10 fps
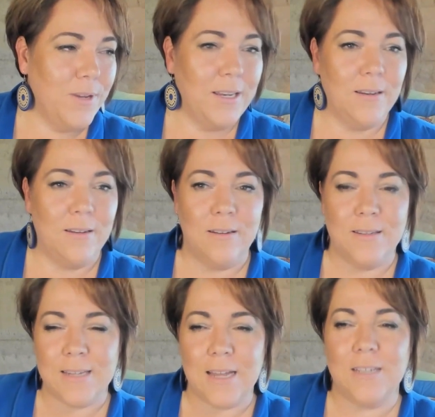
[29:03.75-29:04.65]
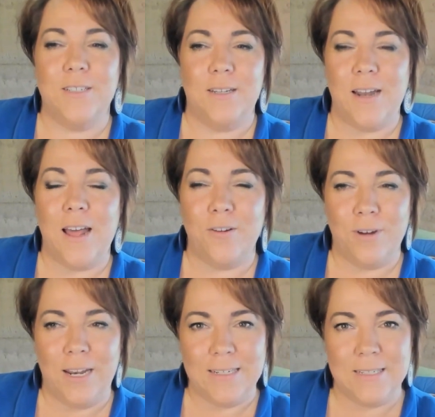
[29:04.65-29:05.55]
in such an
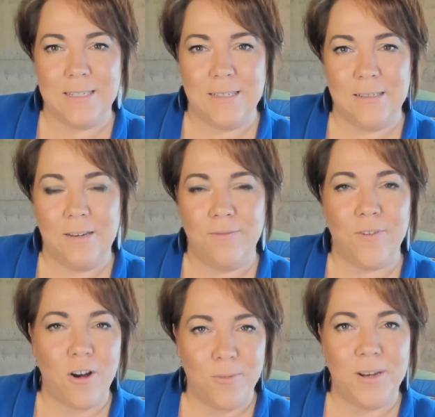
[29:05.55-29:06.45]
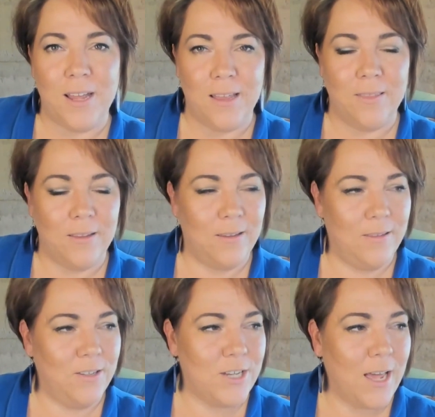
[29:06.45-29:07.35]
unrelenting environment and
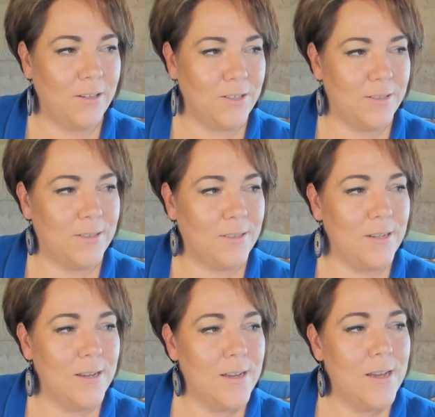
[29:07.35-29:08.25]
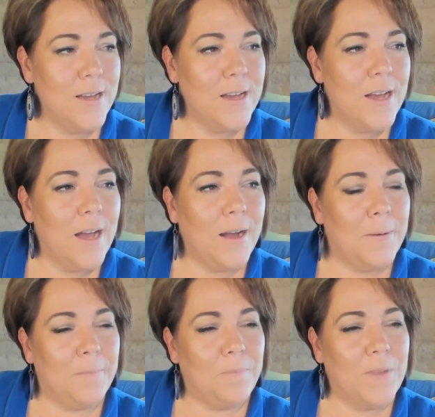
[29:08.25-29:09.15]
the challenges.
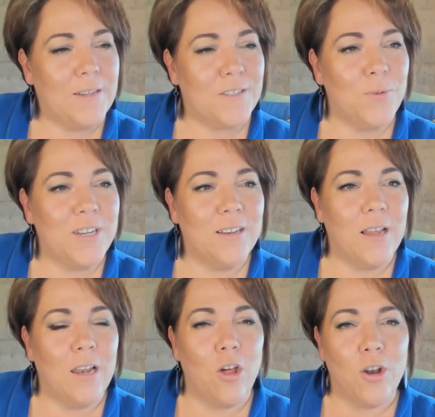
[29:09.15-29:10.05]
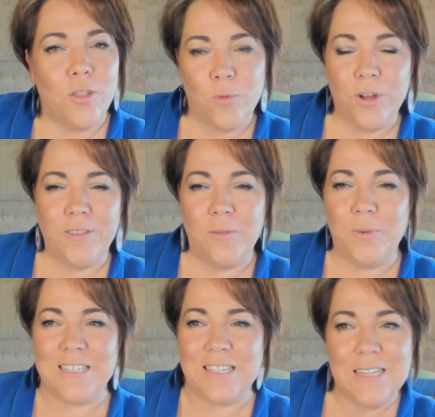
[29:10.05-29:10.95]
And so we did a lot of the work that
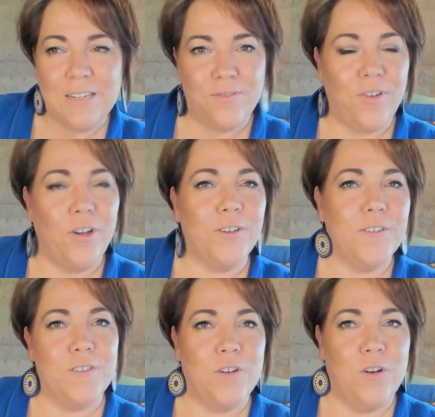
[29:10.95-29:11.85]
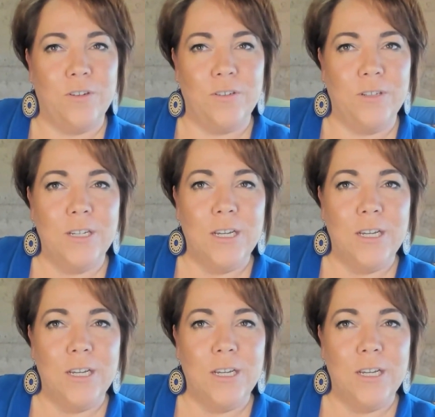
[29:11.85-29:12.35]
we did focused on